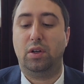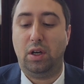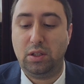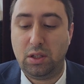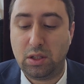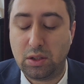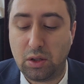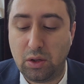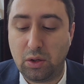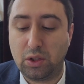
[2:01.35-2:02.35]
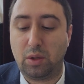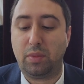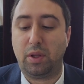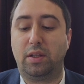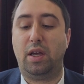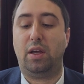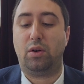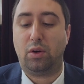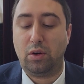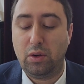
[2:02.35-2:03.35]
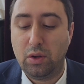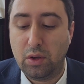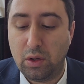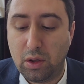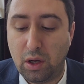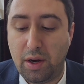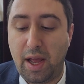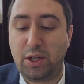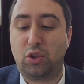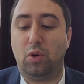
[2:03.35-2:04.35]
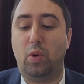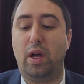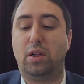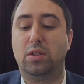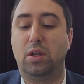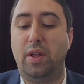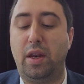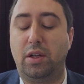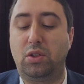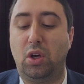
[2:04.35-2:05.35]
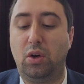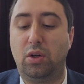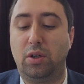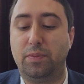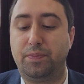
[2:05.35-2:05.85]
a cistern, or something that, or a natural well, so then it's tahor.